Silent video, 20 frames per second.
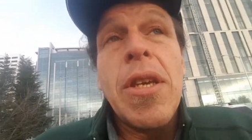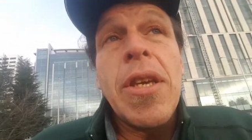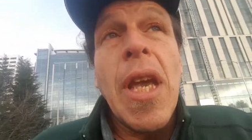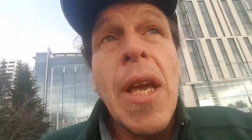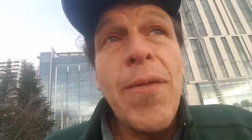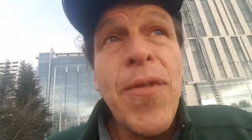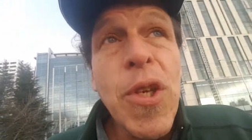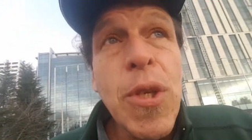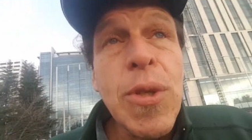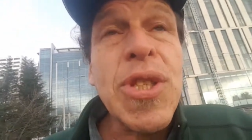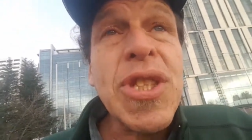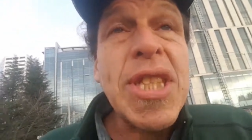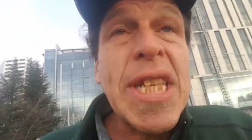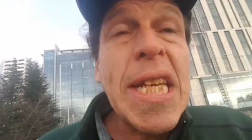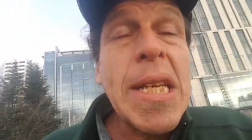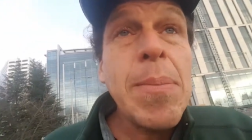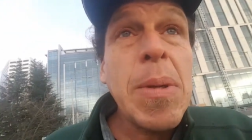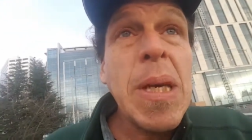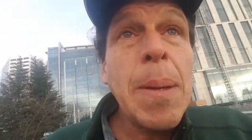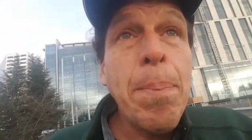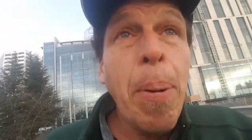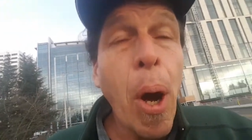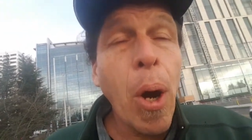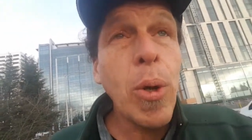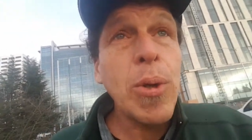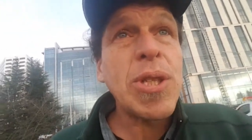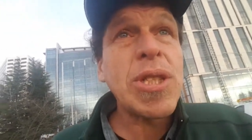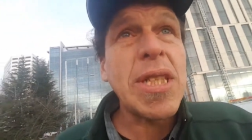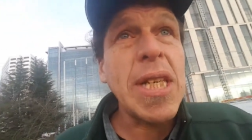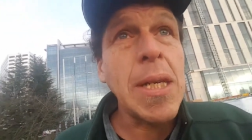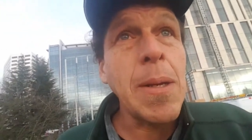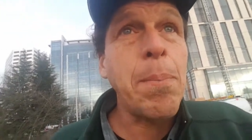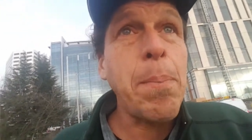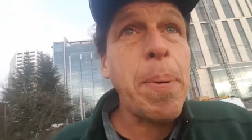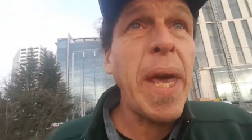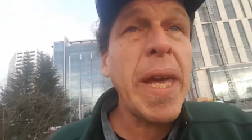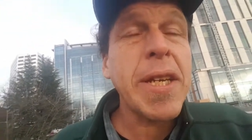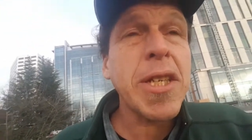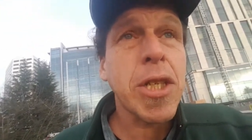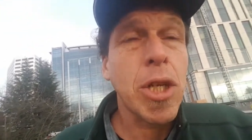if you see me posting
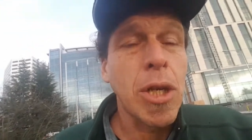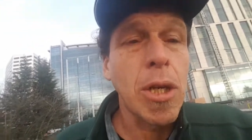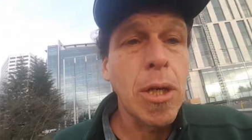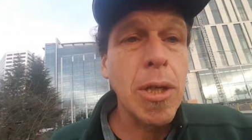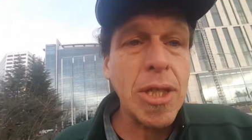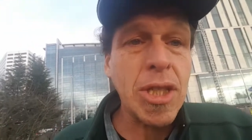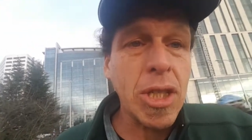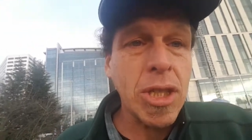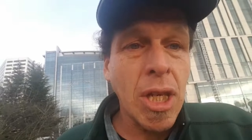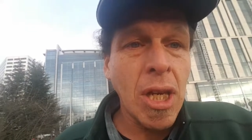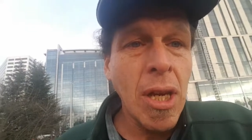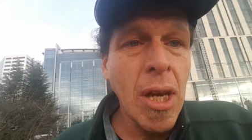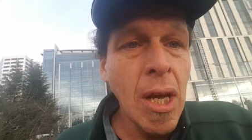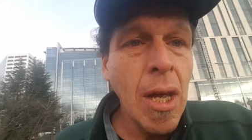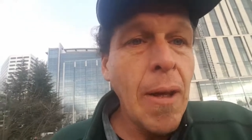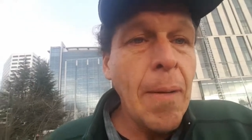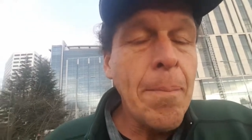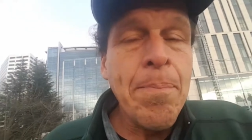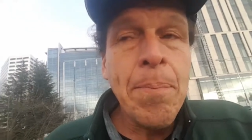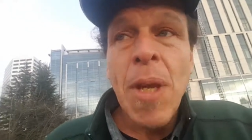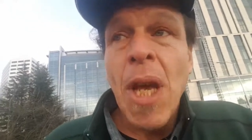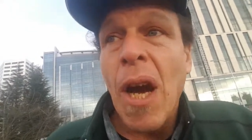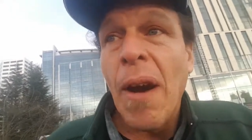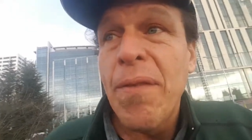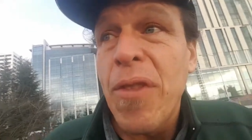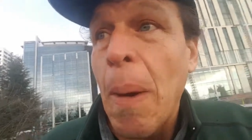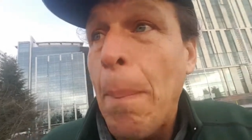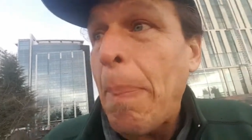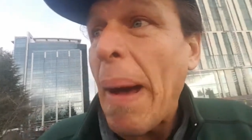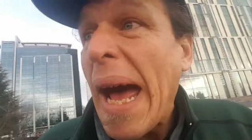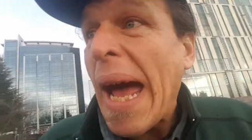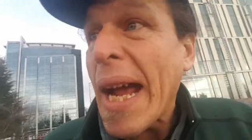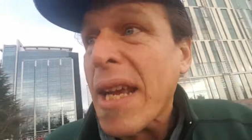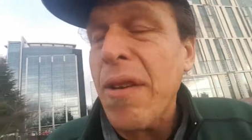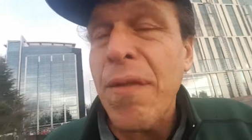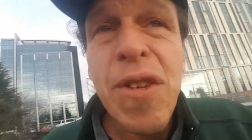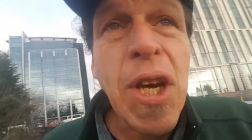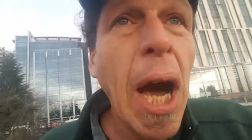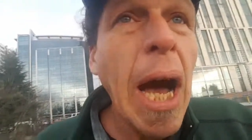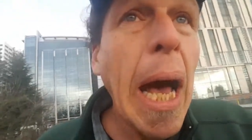pictures of the back
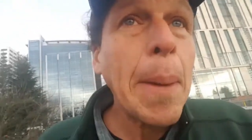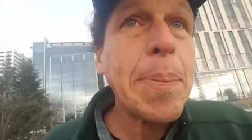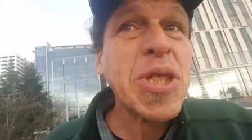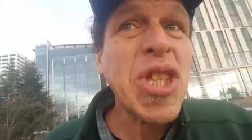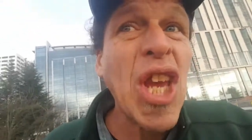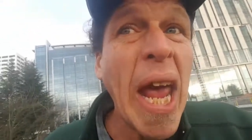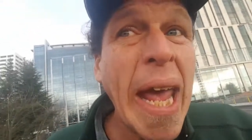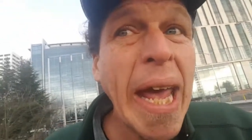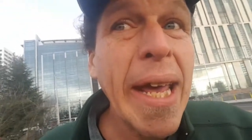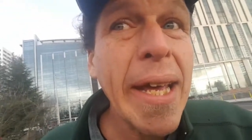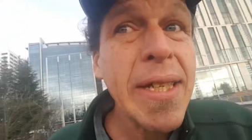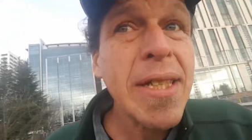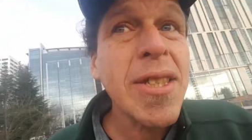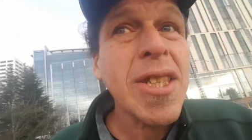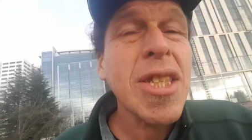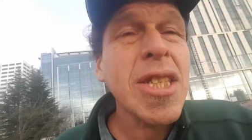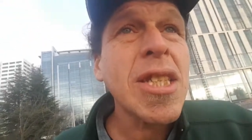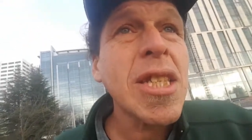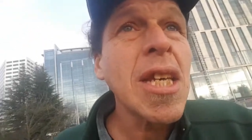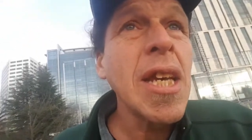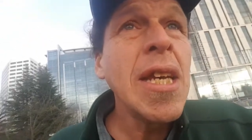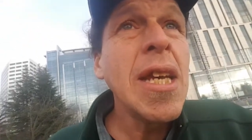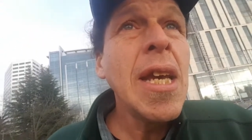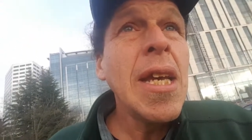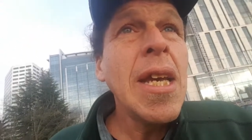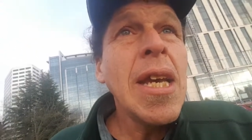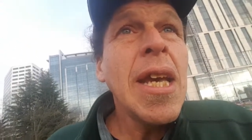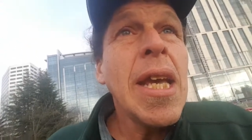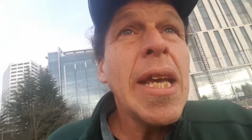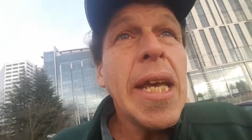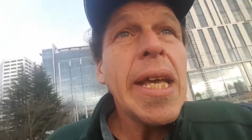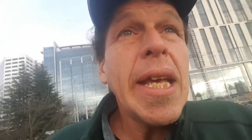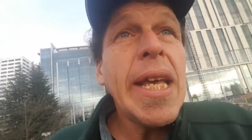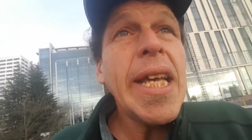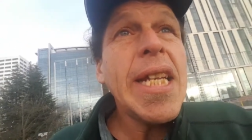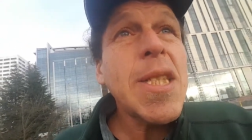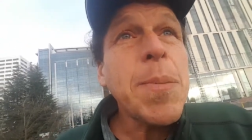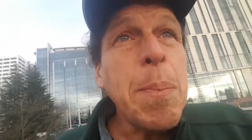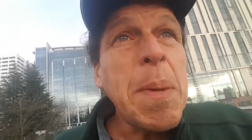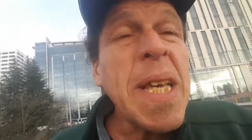of cops' heads,
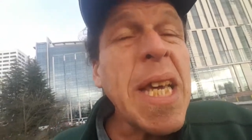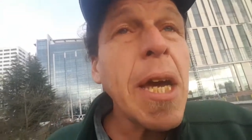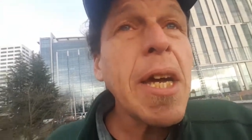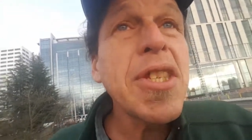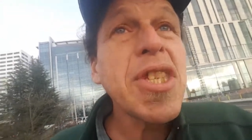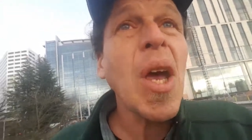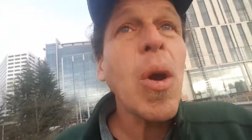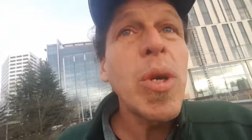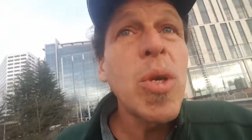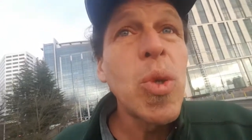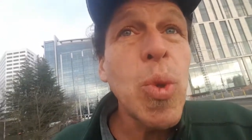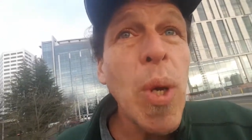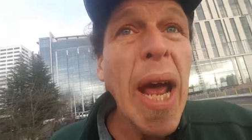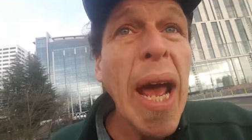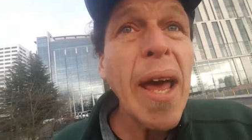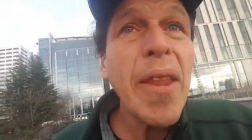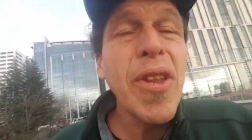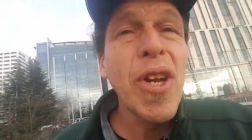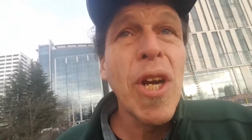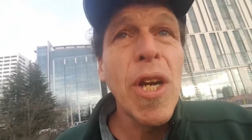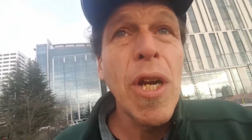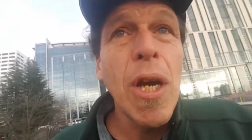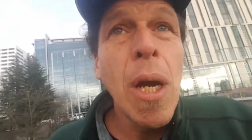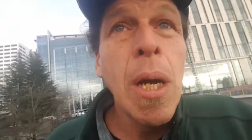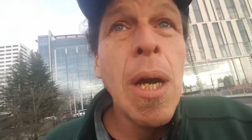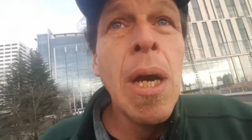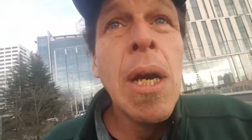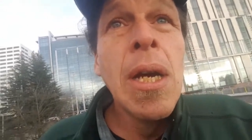it's because I would rather